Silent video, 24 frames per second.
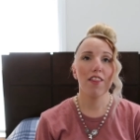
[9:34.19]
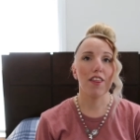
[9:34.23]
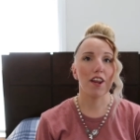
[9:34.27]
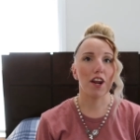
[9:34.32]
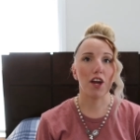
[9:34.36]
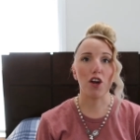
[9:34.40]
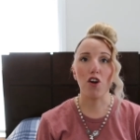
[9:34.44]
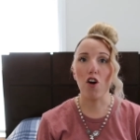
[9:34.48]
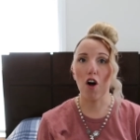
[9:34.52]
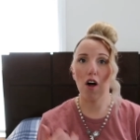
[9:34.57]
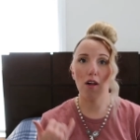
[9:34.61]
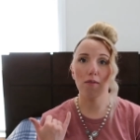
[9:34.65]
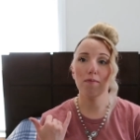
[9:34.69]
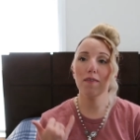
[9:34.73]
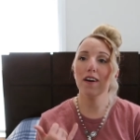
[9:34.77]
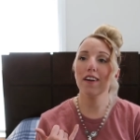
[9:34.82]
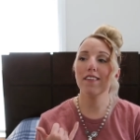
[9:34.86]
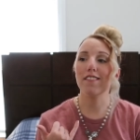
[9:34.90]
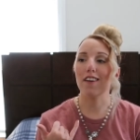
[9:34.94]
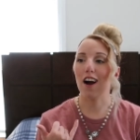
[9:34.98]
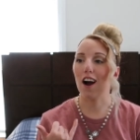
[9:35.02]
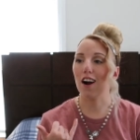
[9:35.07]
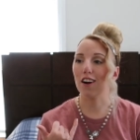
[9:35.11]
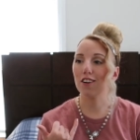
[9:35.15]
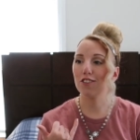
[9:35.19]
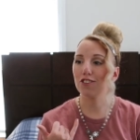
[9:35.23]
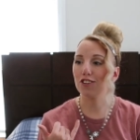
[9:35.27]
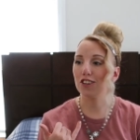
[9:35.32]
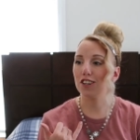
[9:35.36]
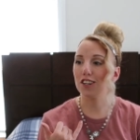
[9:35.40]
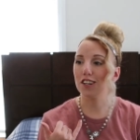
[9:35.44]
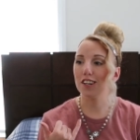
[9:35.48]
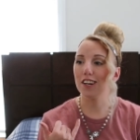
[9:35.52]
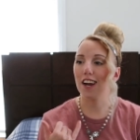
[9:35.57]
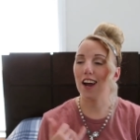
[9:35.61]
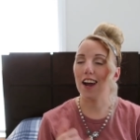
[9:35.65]
that I called my
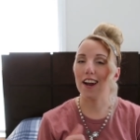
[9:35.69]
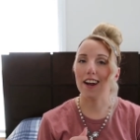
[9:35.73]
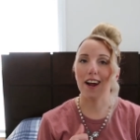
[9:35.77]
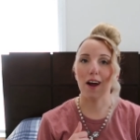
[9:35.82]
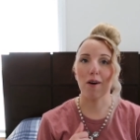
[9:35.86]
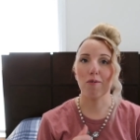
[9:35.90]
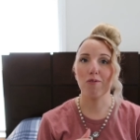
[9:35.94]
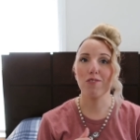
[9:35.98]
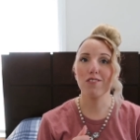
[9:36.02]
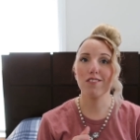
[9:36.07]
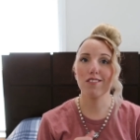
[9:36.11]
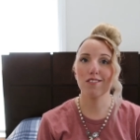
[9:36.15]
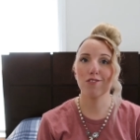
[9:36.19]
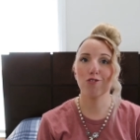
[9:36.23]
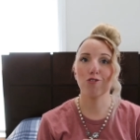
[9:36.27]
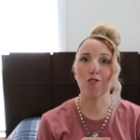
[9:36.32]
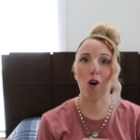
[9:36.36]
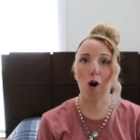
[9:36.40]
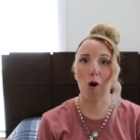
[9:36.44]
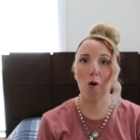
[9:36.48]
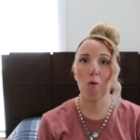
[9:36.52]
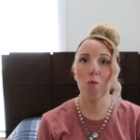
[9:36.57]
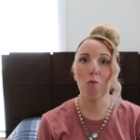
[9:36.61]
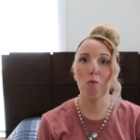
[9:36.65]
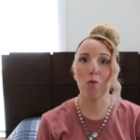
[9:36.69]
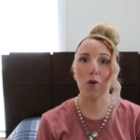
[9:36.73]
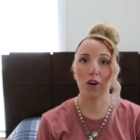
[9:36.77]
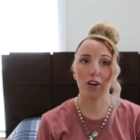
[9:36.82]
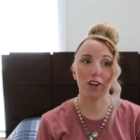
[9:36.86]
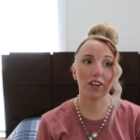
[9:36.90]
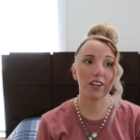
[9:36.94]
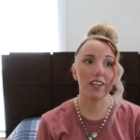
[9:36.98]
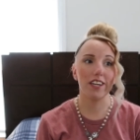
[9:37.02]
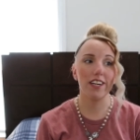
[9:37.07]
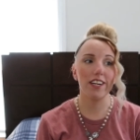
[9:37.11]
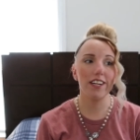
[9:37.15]
doctor, and I was so
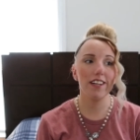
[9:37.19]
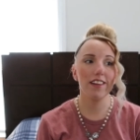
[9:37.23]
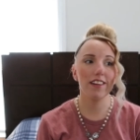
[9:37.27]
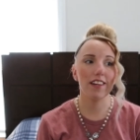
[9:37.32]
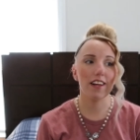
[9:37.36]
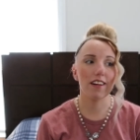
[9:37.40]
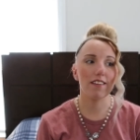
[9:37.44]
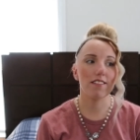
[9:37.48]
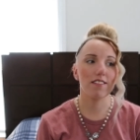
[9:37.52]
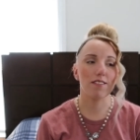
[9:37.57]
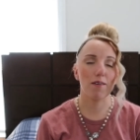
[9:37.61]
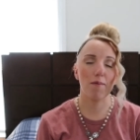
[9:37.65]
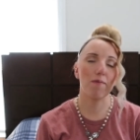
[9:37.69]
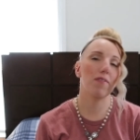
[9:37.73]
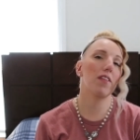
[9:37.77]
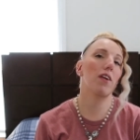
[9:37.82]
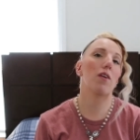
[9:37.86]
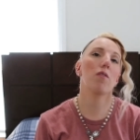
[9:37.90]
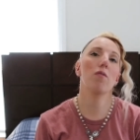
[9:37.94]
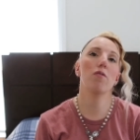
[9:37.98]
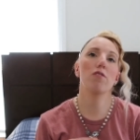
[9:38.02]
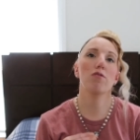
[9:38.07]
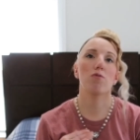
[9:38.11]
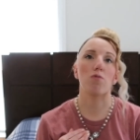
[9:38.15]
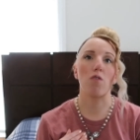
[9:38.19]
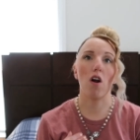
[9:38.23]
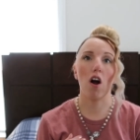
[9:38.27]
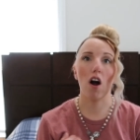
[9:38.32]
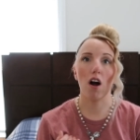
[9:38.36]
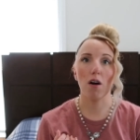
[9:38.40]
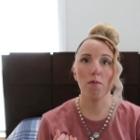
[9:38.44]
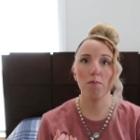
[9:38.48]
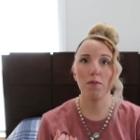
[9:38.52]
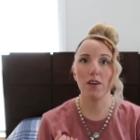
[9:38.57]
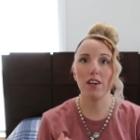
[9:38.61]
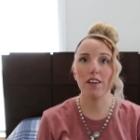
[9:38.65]
worried that something was
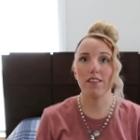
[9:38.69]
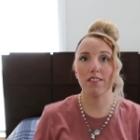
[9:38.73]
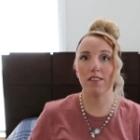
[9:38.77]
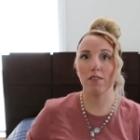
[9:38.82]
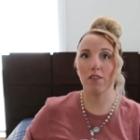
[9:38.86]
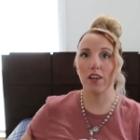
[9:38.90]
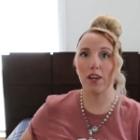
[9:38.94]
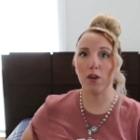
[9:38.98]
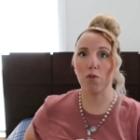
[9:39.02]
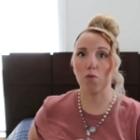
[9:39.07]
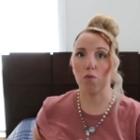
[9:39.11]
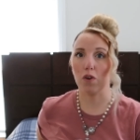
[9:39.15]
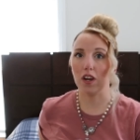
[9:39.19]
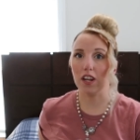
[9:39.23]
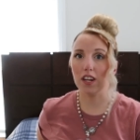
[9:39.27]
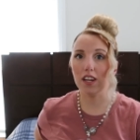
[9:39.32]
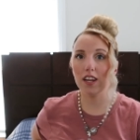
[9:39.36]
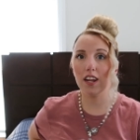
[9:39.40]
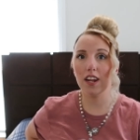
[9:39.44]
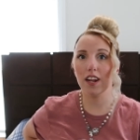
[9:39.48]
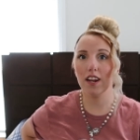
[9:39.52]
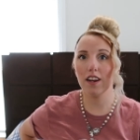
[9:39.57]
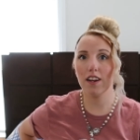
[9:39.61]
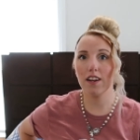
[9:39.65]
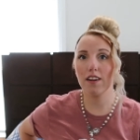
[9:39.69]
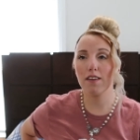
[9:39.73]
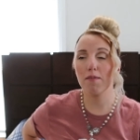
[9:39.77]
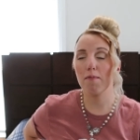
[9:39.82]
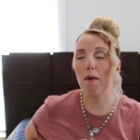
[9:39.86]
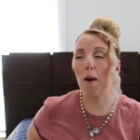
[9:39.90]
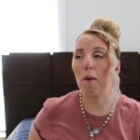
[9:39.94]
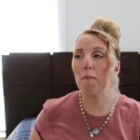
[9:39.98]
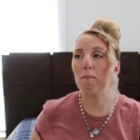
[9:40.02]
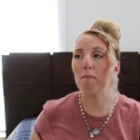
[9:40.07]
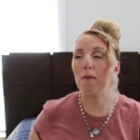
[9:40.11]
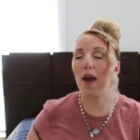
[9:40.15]
wrong because it like radiated into
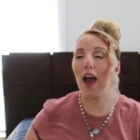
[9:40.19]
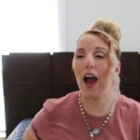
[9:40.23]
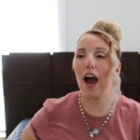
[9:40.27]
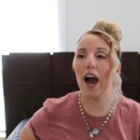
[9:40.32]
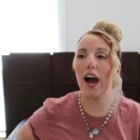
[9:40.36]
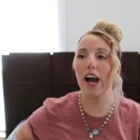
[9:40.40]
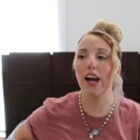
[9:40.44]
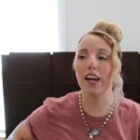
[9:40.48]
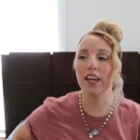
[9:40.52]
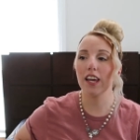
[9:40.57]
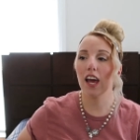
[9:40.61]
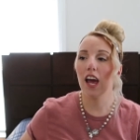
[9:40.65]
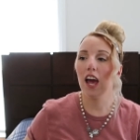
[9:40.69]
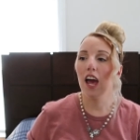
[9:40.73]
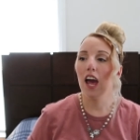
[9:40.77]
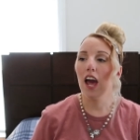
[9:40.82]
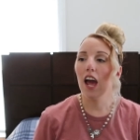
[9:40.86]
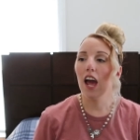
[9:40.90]
my back